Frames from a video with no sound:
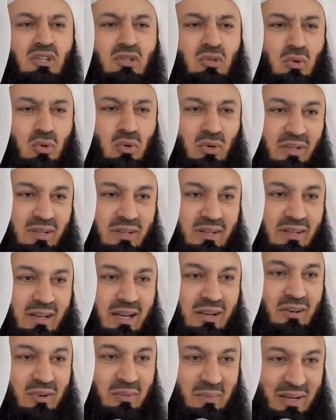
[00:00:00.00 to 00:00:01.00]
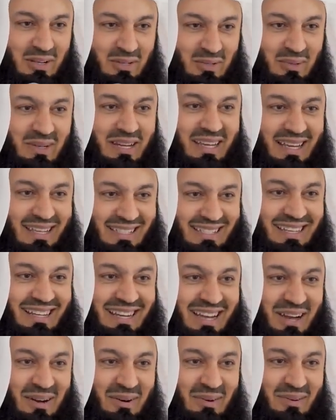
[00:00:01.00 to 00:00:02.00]
soon. I don't mean today as
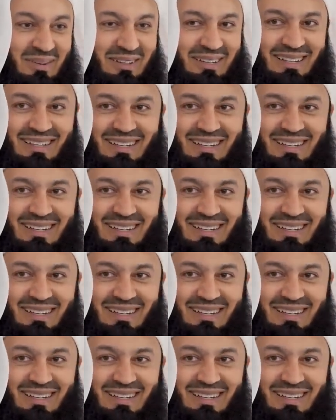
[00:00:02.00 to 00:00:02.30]
in now,